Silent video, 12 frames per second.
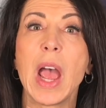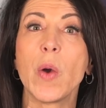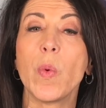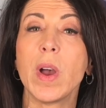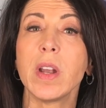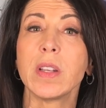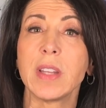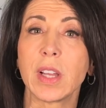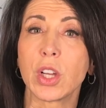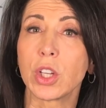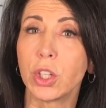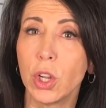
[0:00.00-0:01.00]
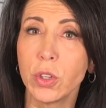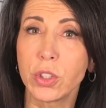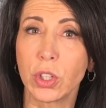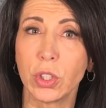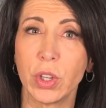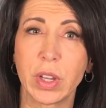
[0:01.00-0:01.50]
I wanted to take a
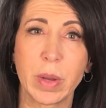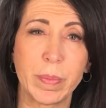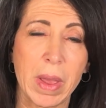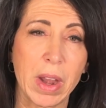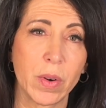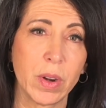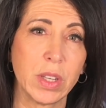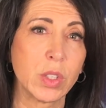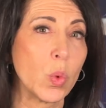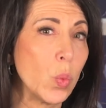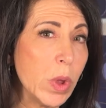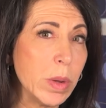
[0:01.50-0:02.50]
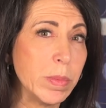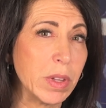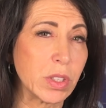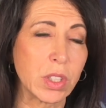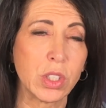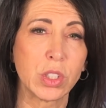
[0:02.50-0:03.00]
closer look at batteries,
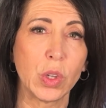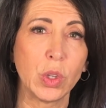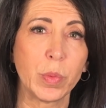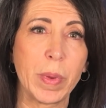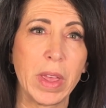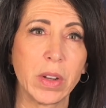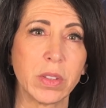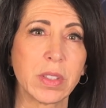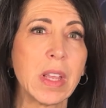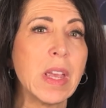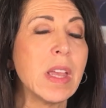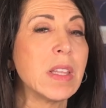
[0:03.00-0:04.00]
windmills, and solar panels.